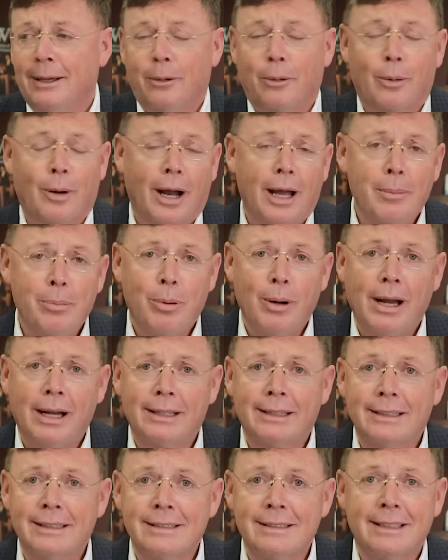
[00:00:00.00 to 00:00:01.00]
Where I
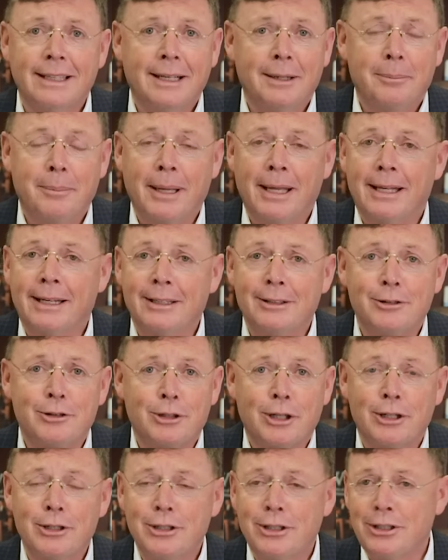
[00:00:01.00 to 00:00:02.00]
practice, man,
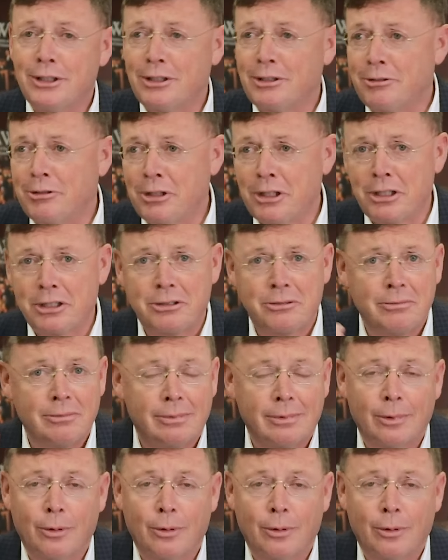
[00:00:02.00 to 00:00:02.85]
judges just